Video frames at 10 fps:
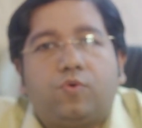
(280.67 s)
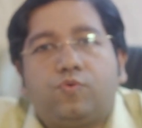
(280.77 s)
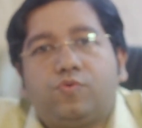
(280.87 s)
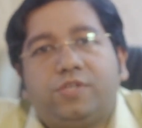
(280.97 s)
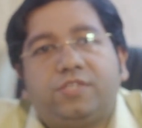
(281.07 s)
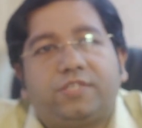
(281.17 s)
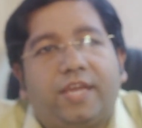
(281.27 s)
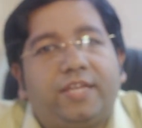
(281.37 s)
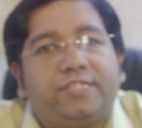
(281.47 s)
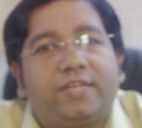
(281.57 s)
who is
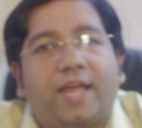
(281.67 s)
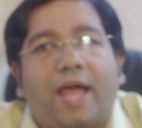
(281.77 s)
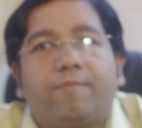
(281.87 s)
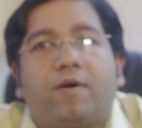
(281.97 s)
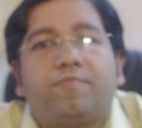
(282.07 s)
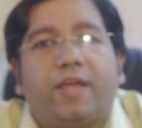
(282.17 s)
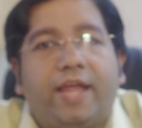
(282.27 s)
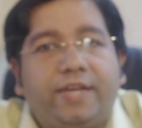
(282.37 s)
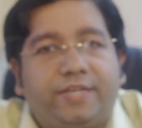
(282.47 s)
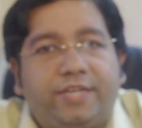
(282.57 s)
aged above
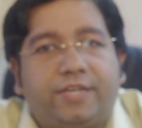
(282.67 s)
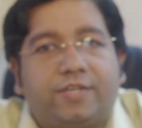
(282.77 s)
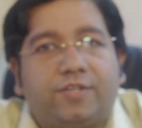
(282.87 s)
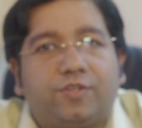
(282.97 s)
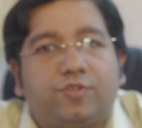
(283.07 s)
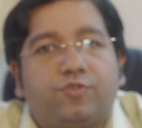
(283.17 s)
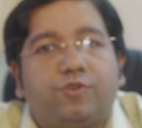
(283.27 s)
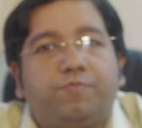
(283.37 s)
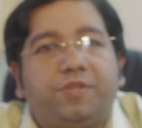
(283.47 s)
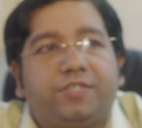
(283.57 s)
18
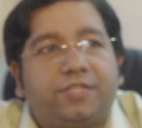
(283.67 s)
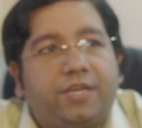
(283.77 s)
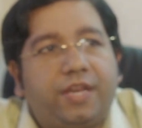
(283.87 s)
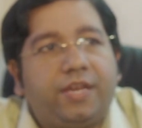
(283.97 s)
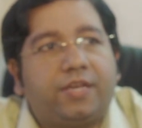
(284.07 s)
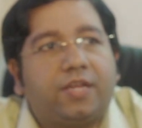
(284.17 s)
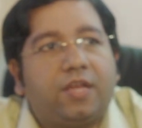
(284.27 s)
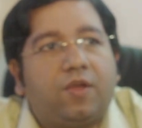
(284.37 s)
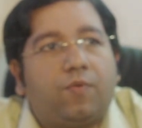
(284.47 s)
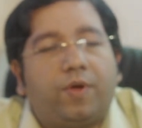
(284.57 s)
should be screened
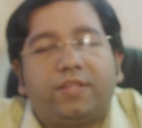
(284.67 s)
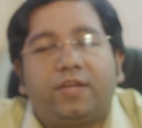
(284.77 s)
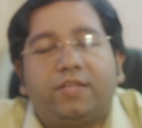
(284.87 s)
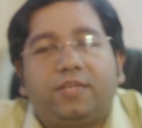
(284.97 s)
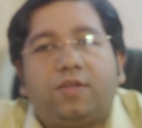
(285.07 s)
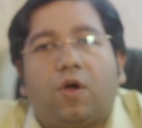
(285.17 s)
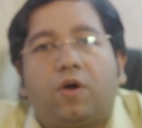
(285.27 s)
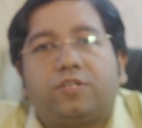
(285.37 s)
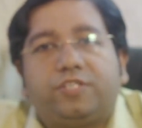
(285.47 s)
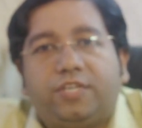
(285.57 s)
whether he
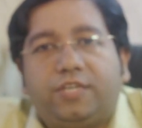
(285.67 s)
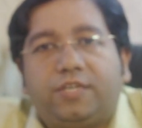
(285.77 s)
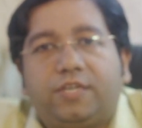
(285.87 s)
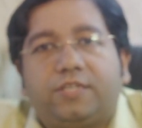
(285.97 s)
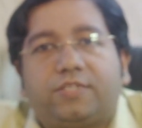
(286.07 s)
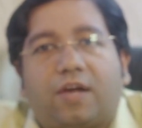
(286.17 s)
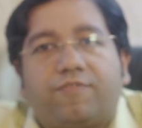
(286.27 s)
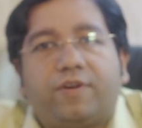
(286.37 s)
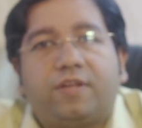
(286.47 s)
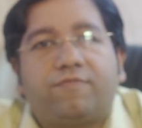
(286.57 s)
or she is
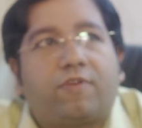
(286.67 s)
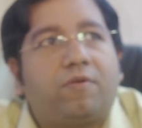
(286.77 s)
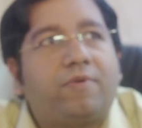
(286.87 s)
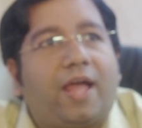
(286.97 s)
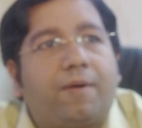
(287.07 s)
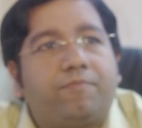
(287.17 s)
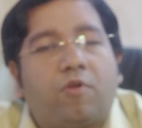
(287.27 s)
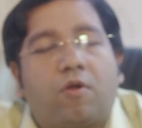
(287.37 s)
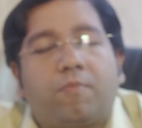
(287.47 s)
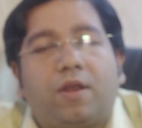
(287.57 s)
suffering from
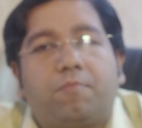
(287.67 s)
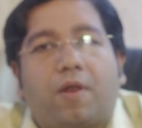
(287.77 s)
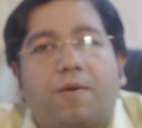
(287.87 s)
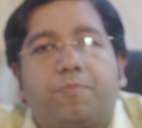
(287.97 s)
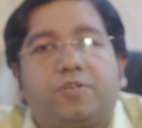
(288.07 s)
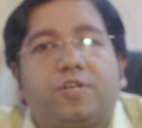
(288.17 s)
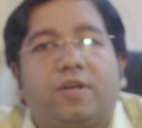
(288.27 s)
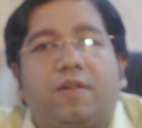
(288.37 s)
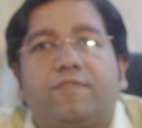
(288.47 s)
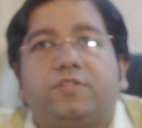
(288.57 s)
abnormal blood
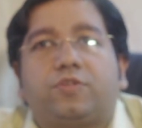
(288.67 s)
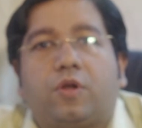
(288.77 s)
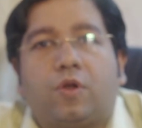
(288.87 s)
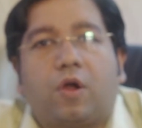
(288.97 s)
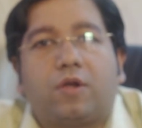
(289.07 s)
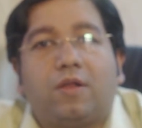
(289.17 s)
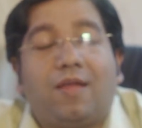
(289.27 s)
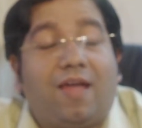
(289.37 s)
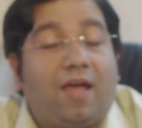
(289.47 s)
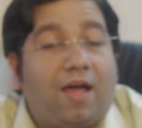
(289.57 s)
pressure levels or not.
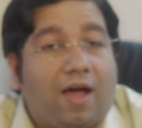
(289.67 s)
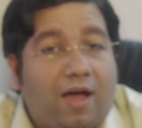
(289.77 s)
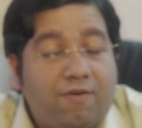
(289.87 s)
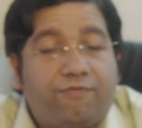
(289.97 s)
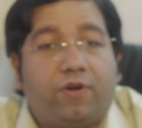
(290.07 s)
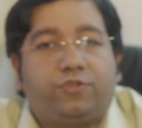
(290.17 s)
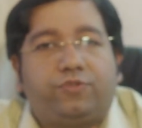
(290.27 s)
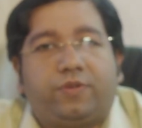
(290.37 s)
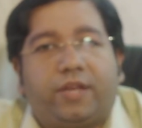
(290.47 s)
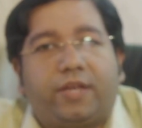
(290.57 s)

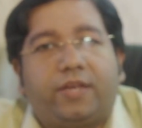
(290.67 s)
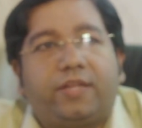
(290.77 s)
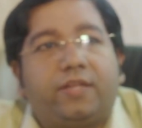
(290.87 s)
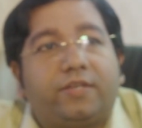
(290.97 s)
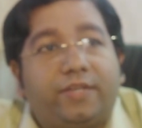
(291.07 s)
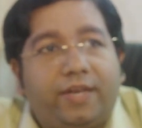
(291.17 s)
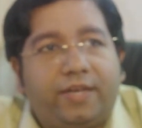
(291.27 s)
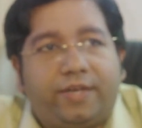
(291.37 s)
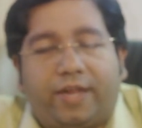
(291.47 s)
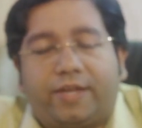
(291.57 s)
Unfortunately,
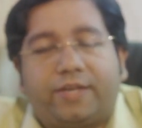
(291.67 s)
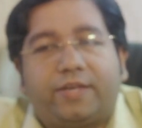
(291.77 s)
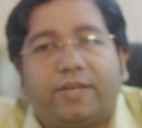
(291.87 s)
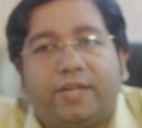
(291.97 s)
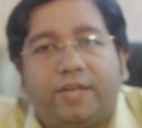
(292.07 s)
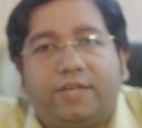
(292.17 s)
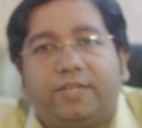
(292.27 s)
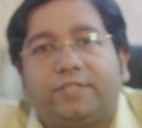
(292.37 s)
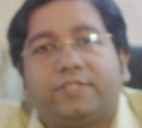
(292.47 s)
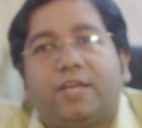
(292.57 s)
till date, it
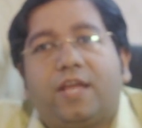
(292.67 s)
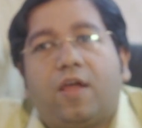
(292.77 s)
is